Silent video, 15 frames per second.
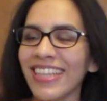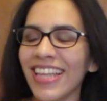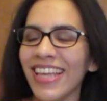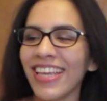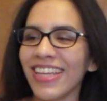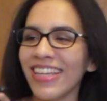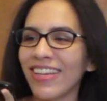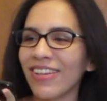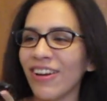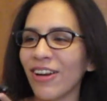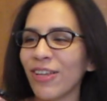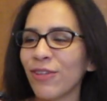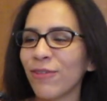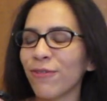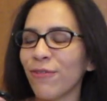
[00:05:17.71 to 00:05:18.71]
Like, are
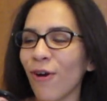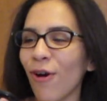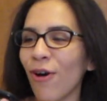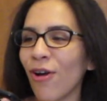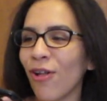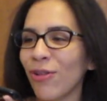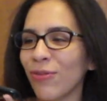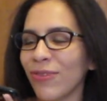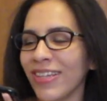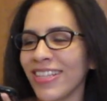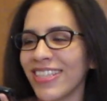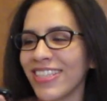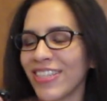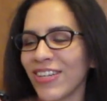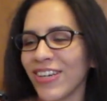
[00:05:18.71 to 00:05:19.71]
you fall,
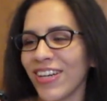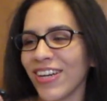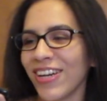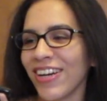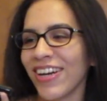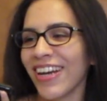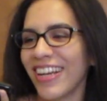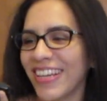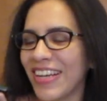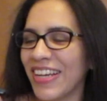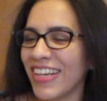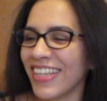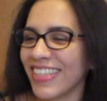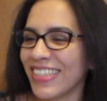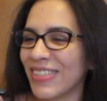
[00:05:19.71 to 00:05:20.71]
winter,
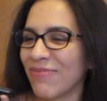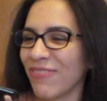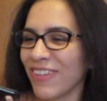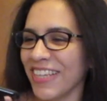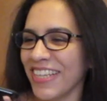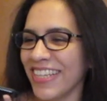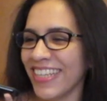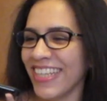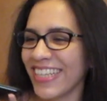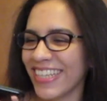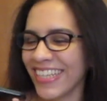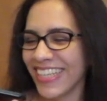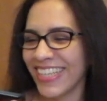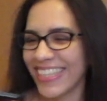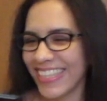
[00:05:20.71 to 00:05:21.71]
spring,
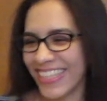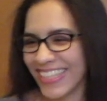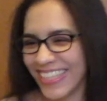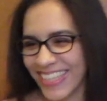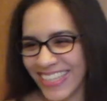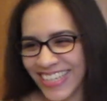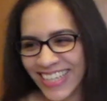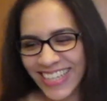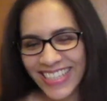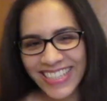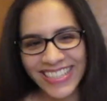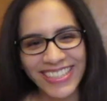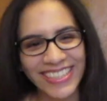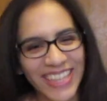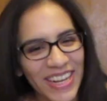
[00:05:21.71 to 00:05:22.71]

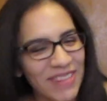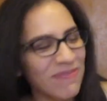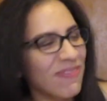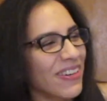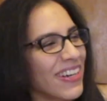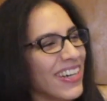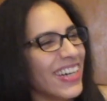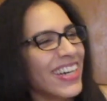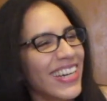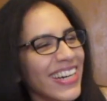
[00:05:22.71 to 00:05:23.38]
summer?